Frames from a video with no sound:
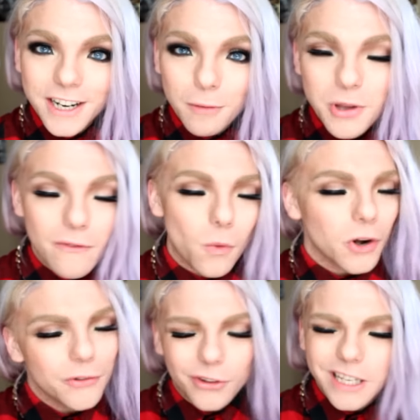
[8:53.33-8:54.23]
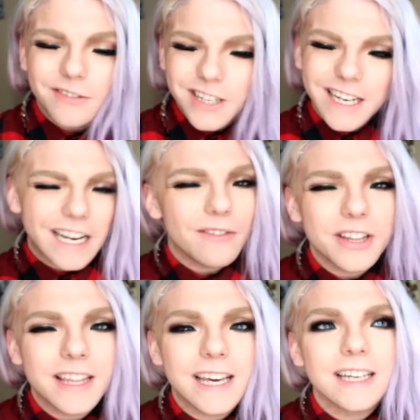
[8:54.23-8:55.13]
I hope you have a wonderful evening and
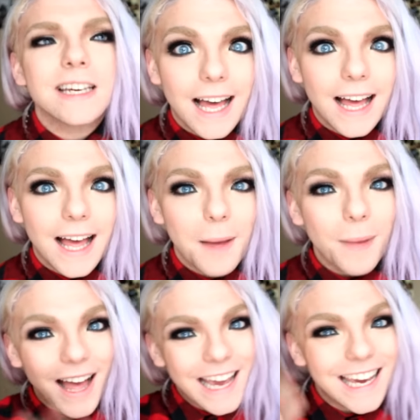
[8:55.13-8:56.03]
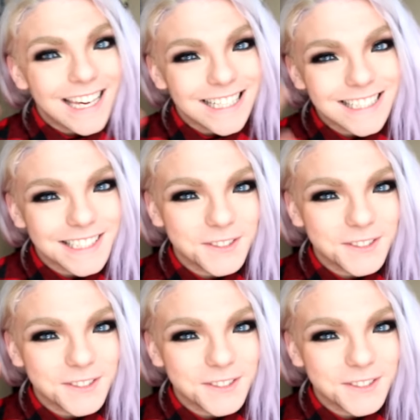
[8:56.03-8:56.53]
everything. Bye!